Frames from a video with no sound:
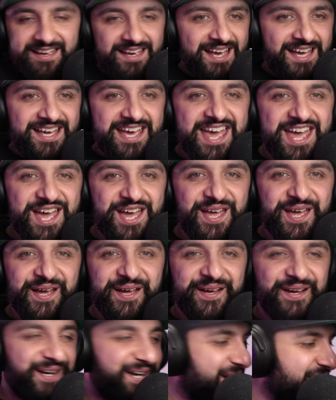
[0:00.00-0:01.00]

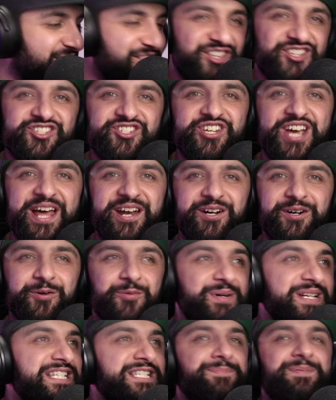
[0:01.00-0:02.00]
Here, on this channel,
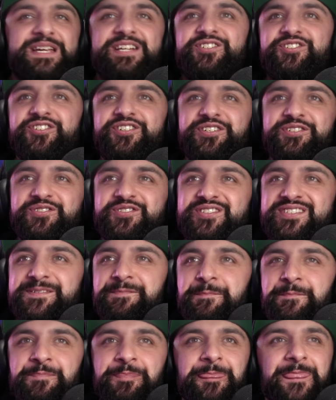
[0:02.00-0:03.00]
we speak truth.
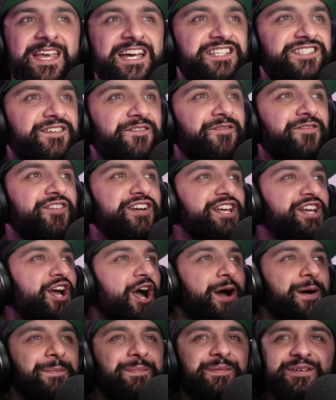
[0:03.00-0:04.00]
It's a free
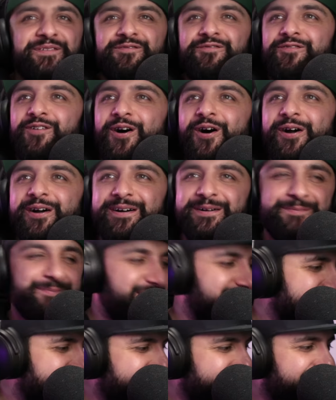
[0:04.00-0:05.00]
open forum.
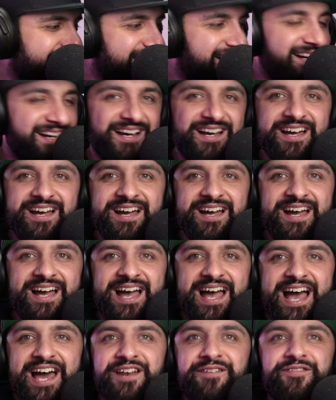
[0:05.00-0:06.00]

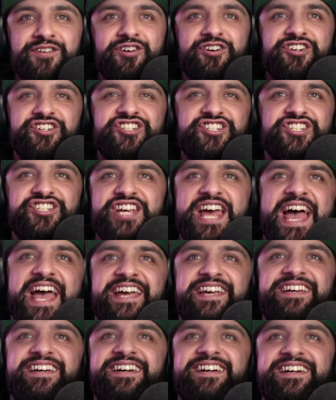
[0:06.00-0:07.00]
And if you're a
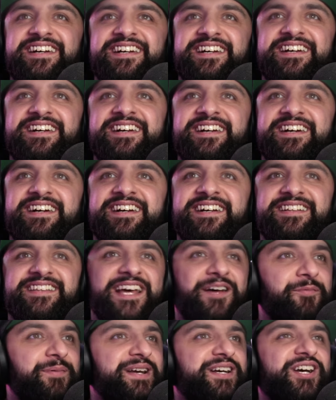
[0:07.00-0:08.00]
shit,
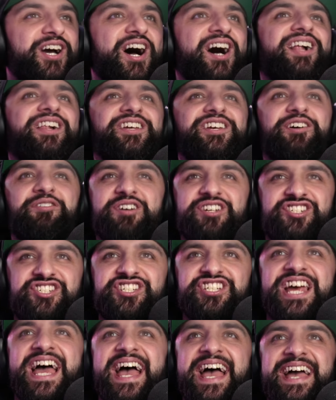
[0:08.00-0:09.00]
then we call you a
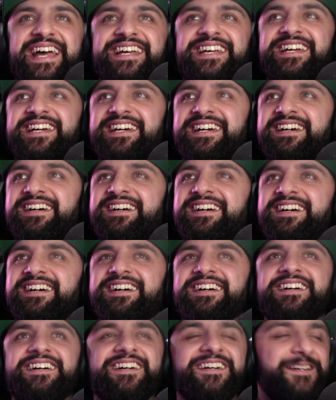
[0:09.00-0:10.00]

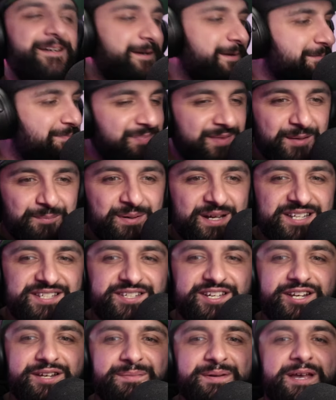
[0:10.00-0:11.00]
shit. But it's
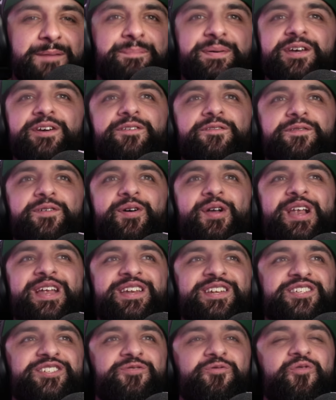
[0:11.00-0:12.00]
going to be beautiful in
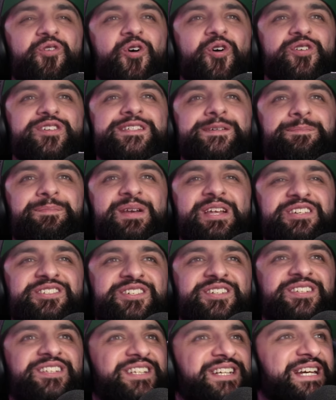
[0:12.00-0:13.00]
its raw
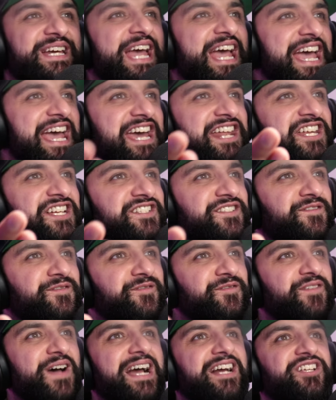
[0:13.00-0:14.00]
simplicity, in its
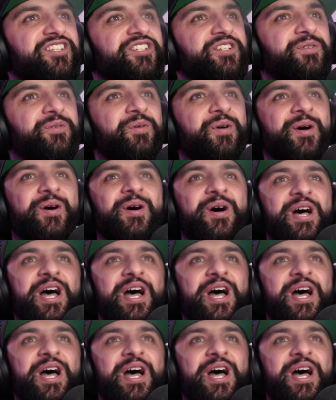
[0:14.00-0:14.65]
factual